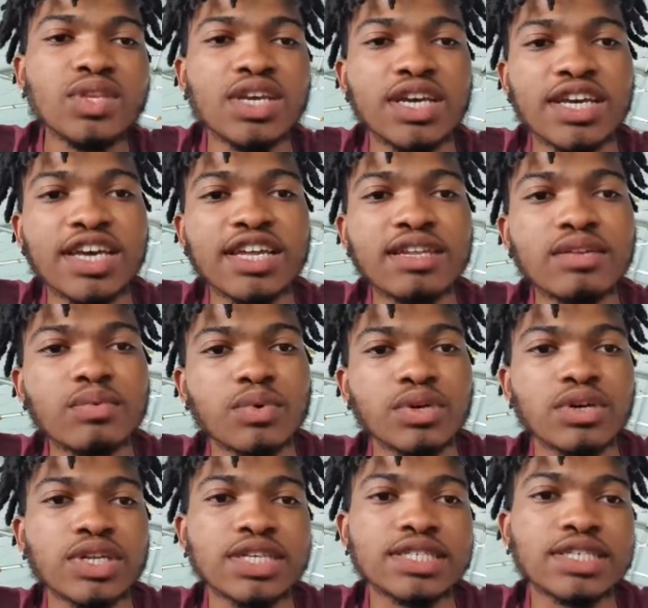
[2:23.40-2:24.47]
Again, we're
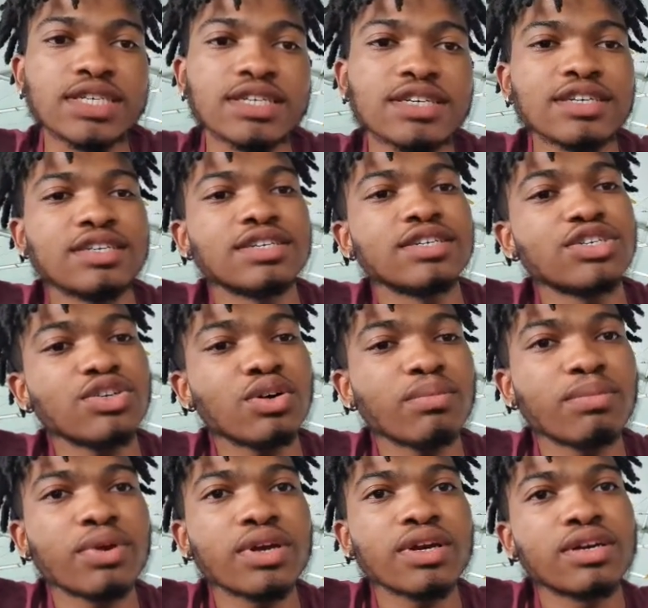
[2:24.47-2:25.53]
going to take a short
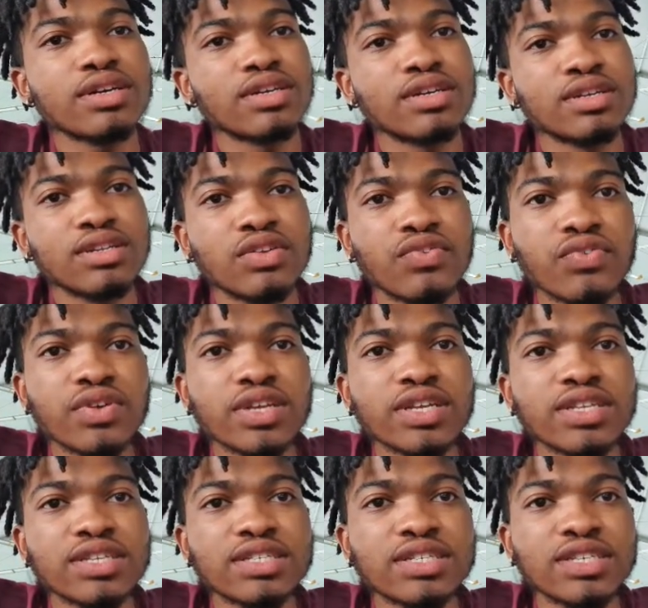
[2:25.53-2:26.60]
break to fill in
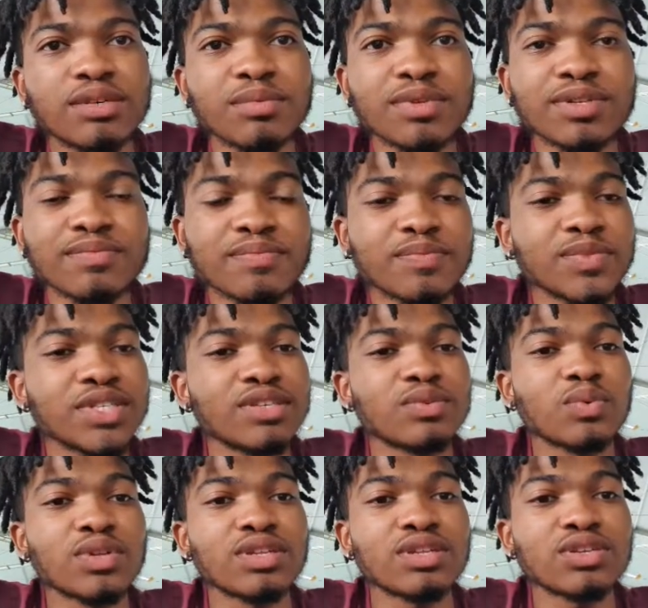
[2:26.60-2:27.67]
this table. It's
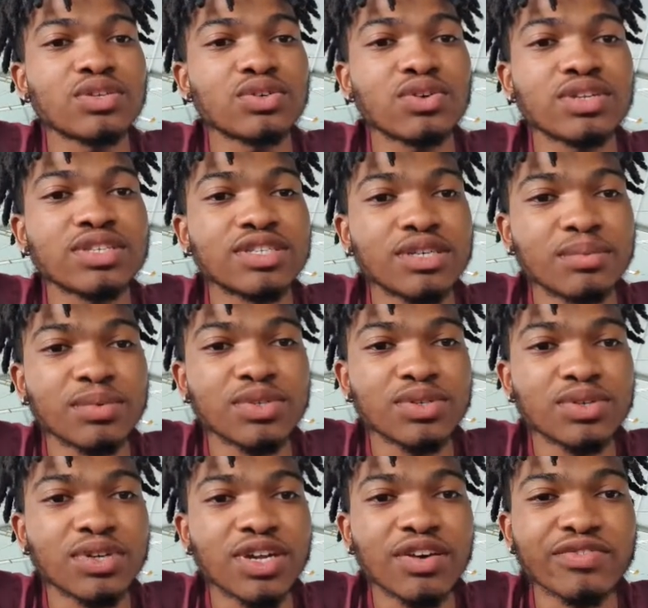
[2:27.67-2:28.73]
one of the shortest tables you're
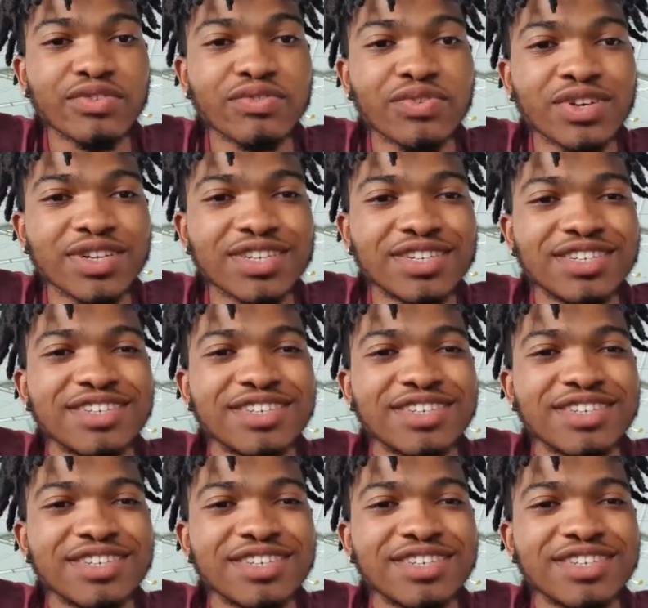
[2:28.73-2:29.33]
gonna have to fill.